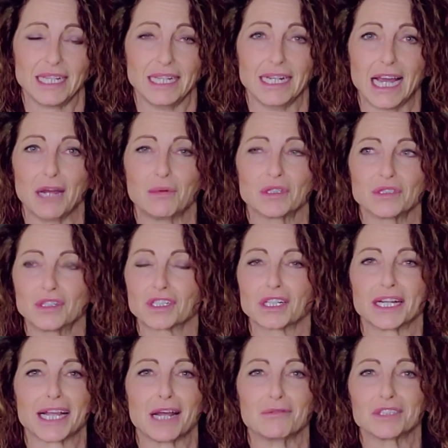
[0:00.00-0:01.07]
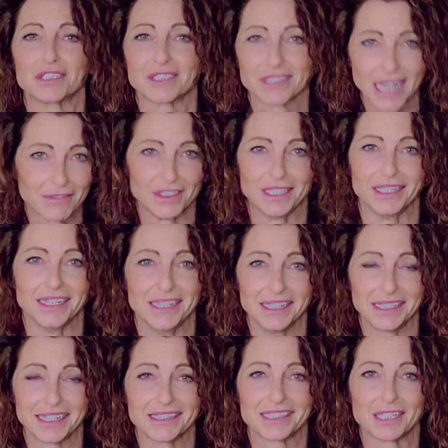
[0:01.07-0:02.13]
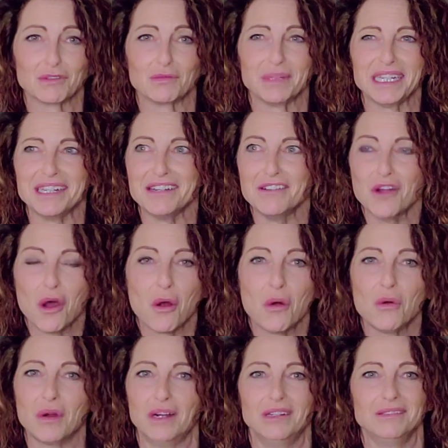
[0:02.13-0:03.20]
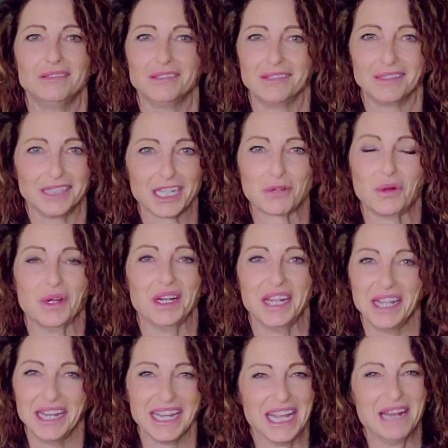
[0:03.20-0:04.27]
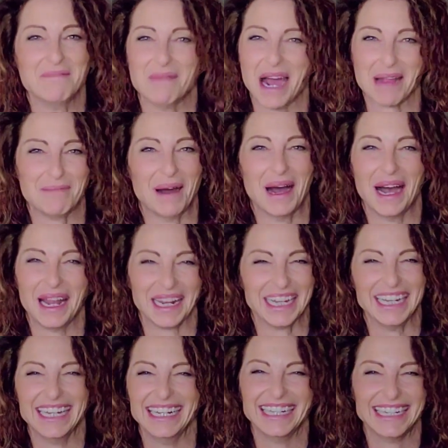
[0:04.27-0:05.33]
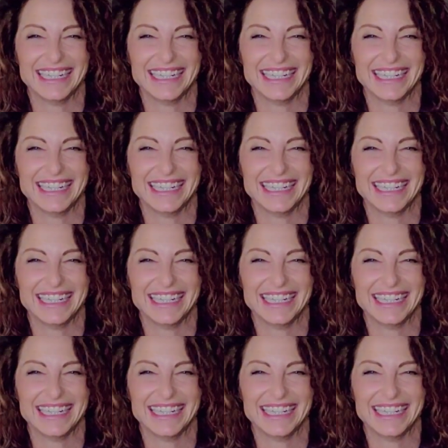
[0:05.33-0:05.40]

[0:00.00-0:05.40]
And I would look like I was 70 because there would be no liquid in my body.